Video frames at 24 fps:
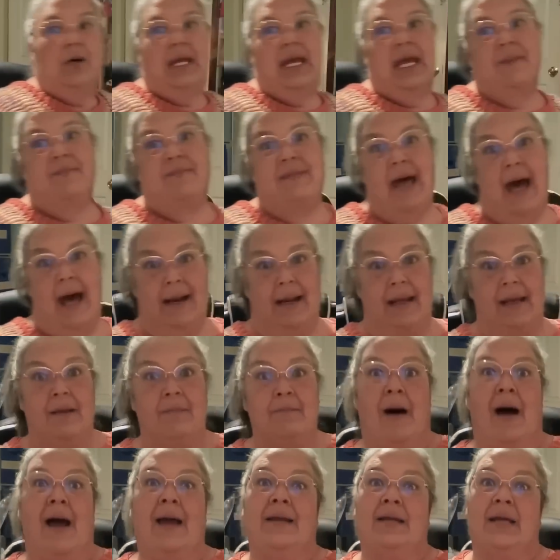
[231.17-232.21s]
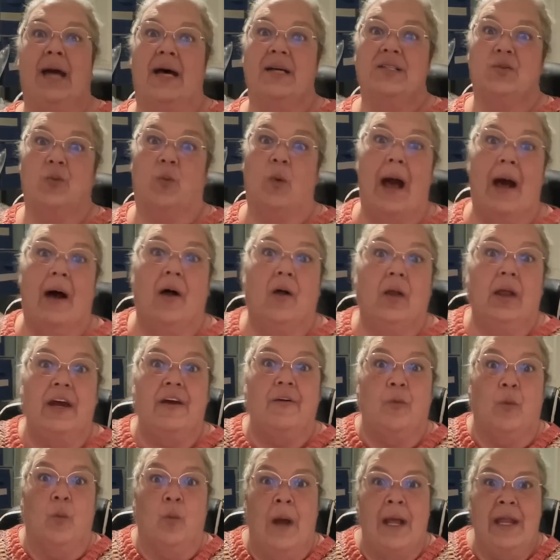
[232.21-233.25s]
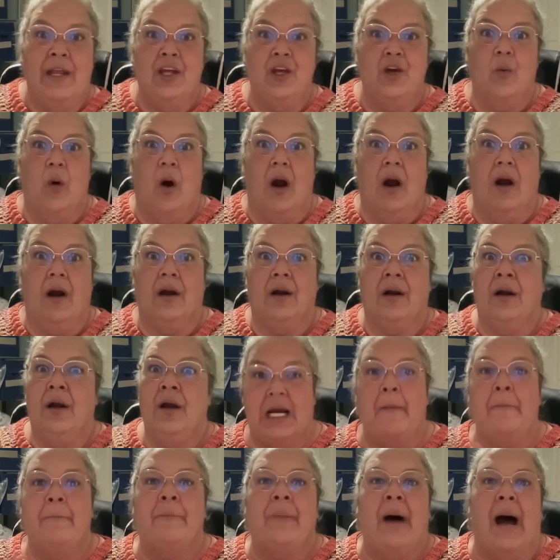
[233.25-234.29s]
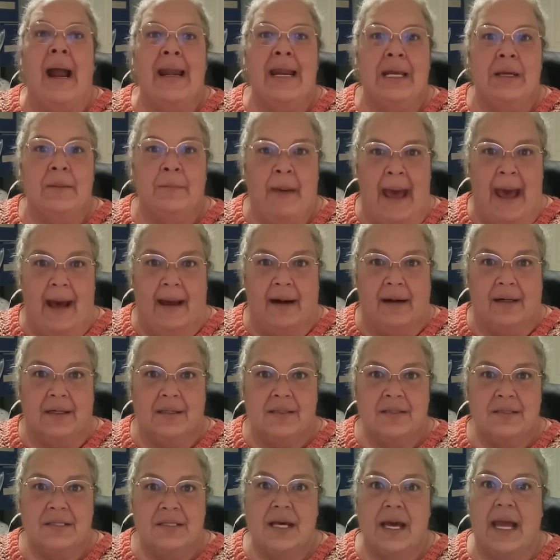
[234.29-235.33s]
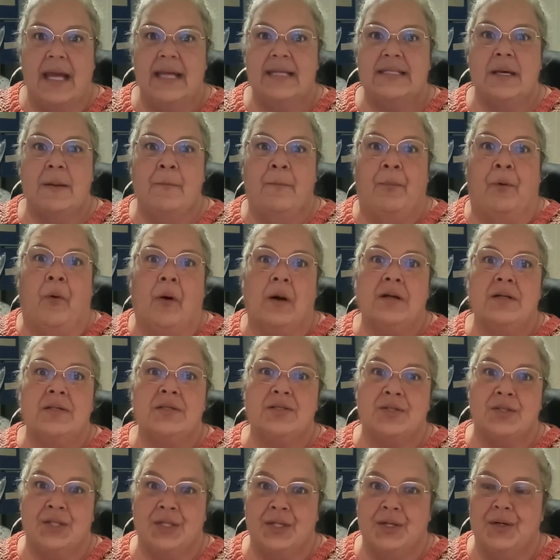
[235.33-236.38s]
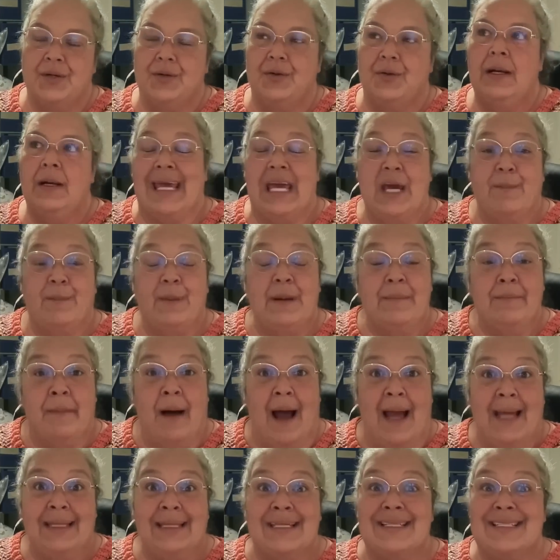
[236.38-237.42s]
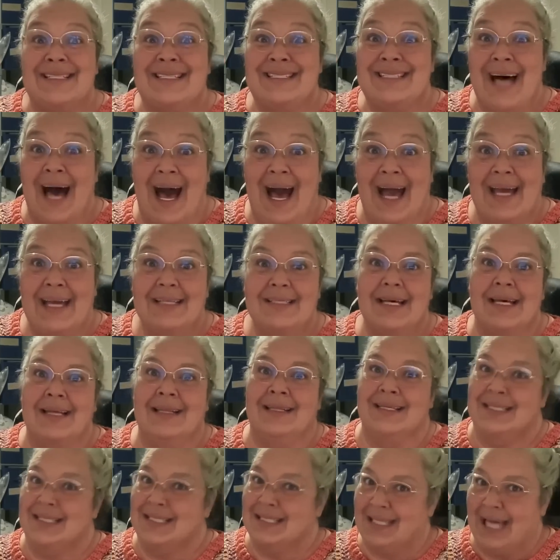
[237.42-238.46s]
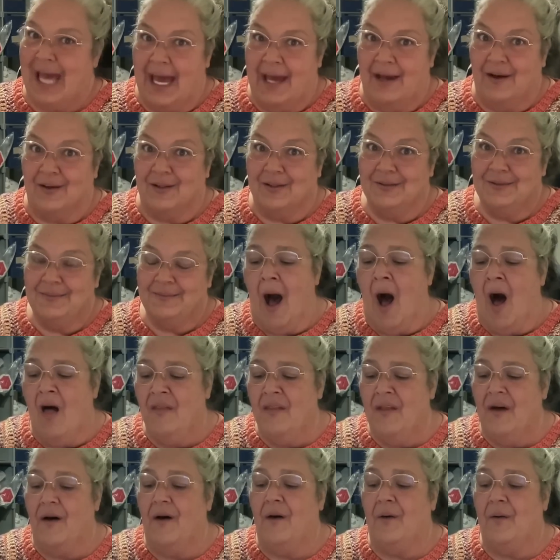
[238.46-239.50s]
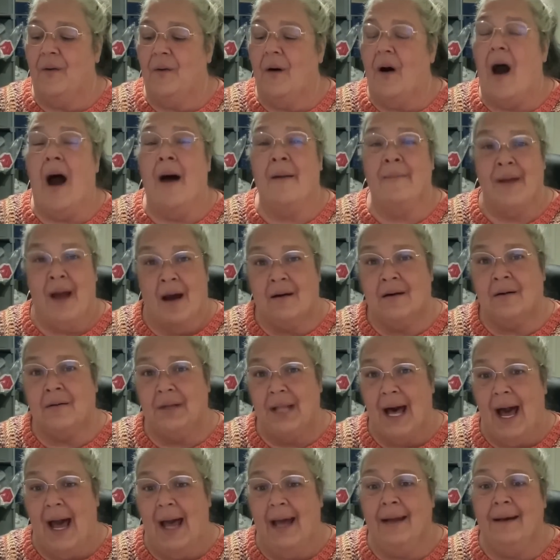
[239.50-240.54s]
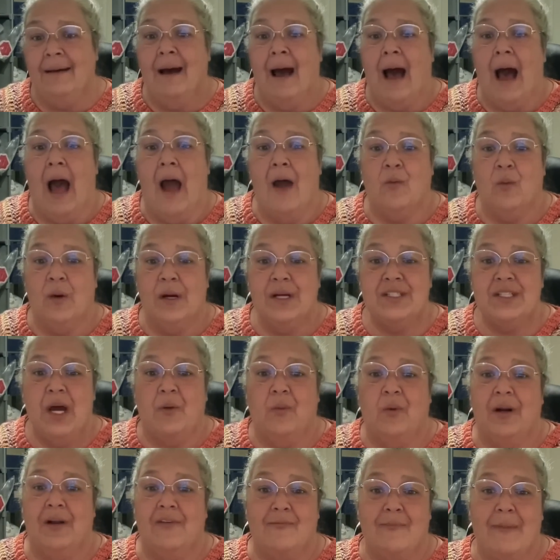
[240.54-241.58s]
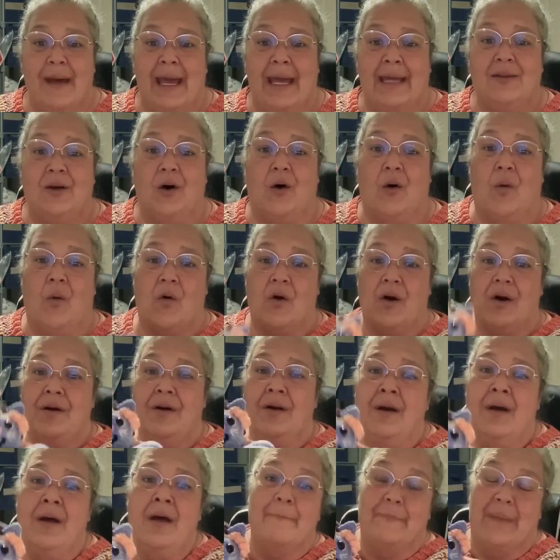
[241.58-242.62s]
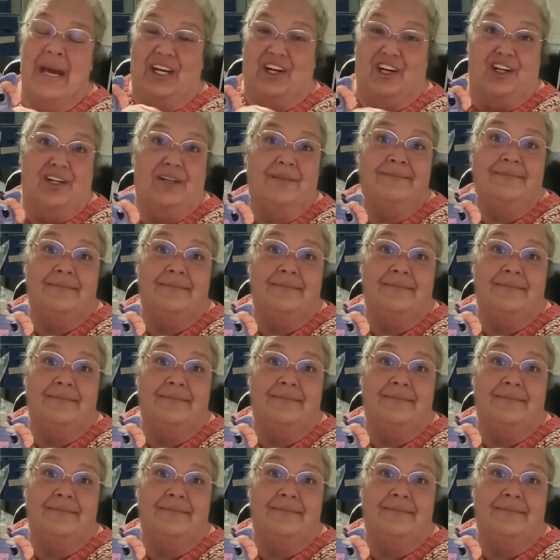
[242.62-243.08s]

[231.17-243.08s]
keep that in mind as well. When you are combining patterns, it's important to keep in mind the size and the scale. Although, I'm not gonna lie, I wish I would have made the horn bigger.